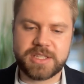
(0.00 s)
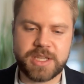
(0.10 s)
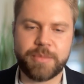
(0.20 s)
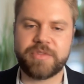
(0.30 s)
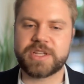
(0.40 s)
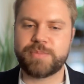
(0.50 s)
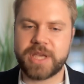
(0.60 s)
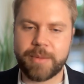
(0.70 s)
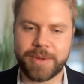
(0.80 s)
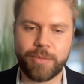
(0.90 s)
Some of it's
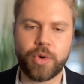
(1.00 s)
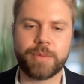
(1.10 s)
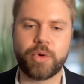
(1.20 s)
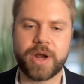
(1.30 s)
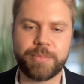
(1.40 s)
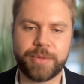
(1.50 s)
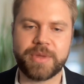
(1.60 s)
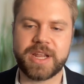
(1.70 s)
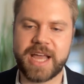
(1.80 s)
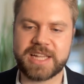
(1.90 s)
becoming more and more
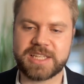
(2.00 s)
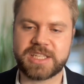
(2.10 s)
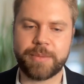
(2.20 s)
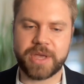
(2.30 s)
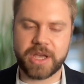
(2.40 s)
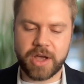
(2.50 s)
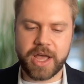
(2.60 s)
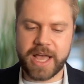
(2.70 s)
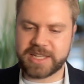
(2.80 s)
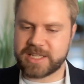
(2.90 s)
implemented as it's coming
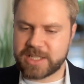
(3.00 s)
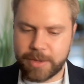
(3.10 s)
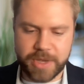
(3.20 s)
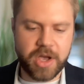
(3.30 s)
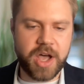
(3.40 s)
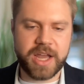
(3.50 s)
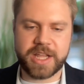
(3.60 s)
on,